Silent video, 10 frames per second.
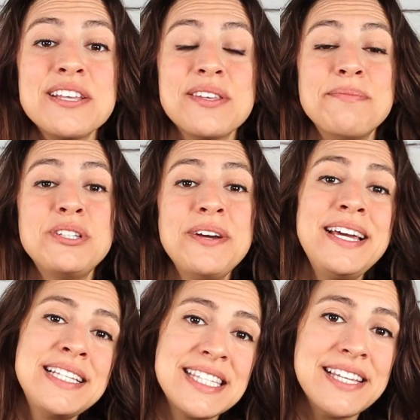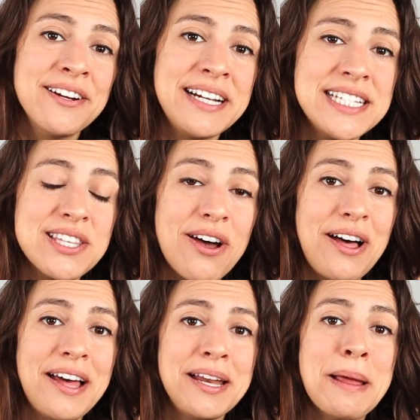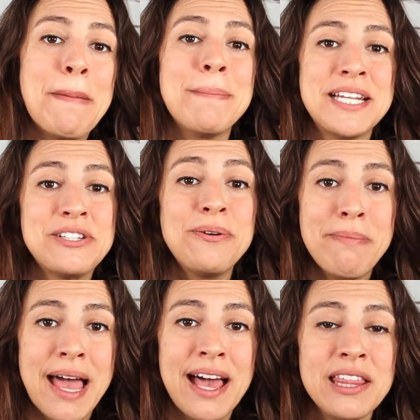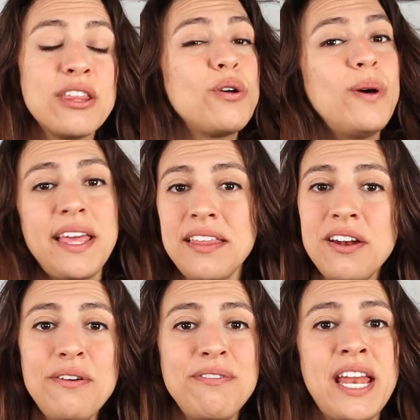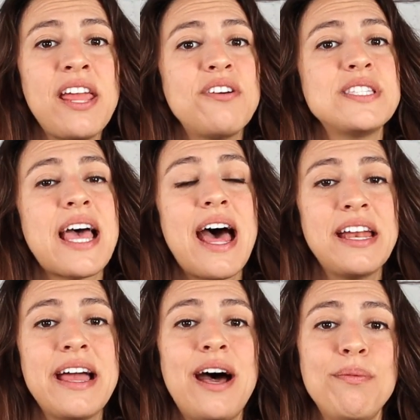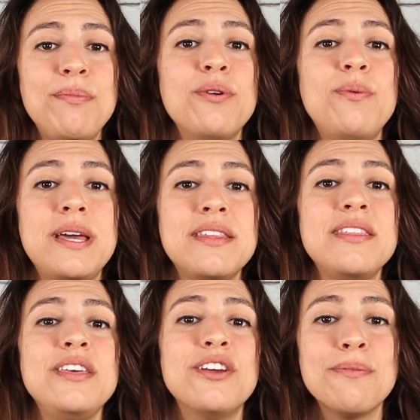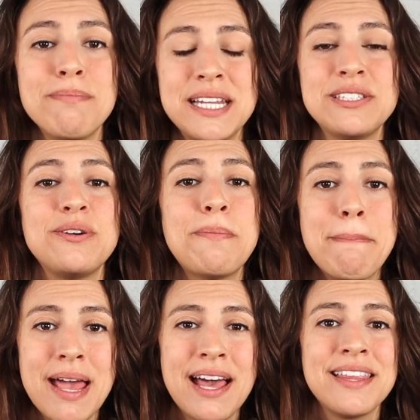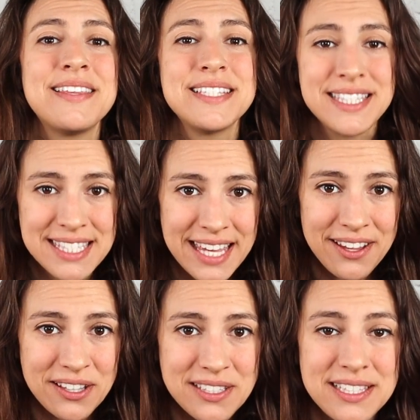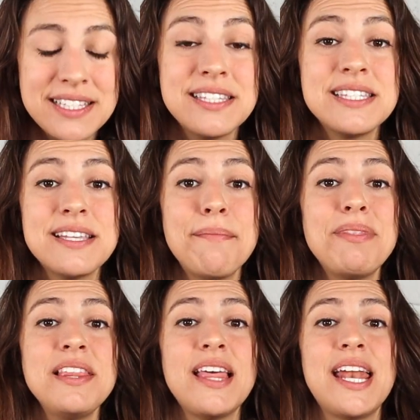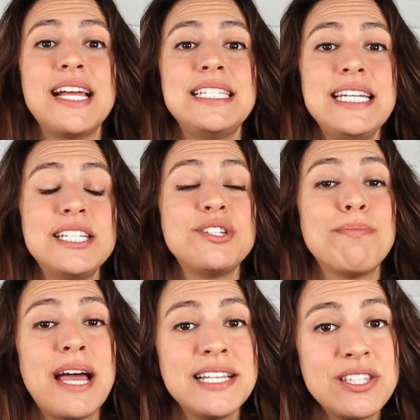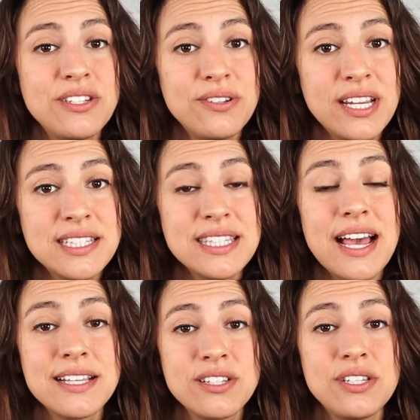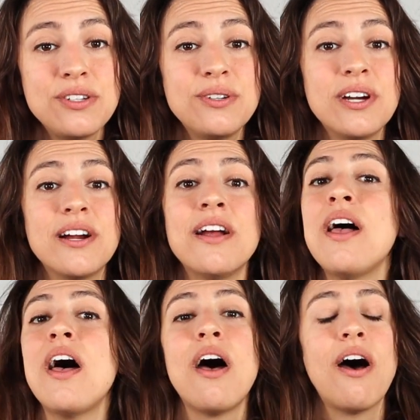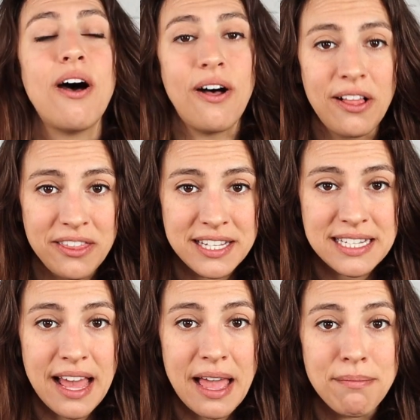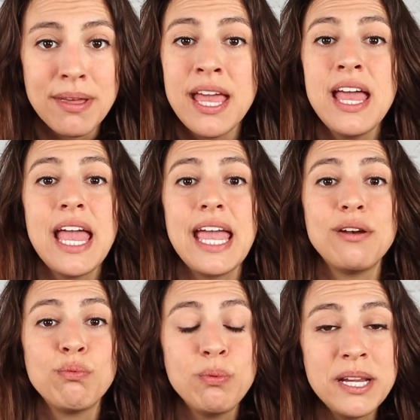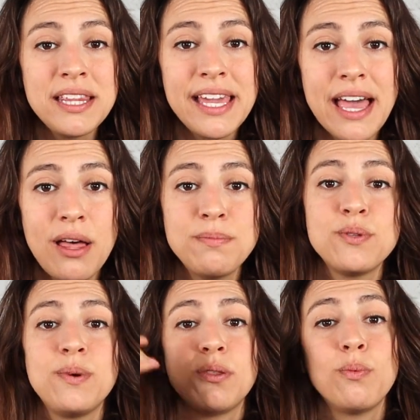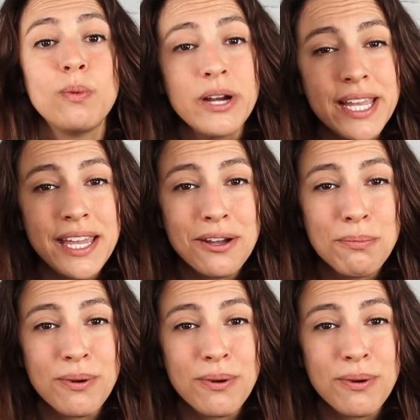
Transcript: So I'm doing a series on mental math, quick little videos how to help you with your mental math skills. This is something that I teach my students as a tutor all the time. It really helps with working your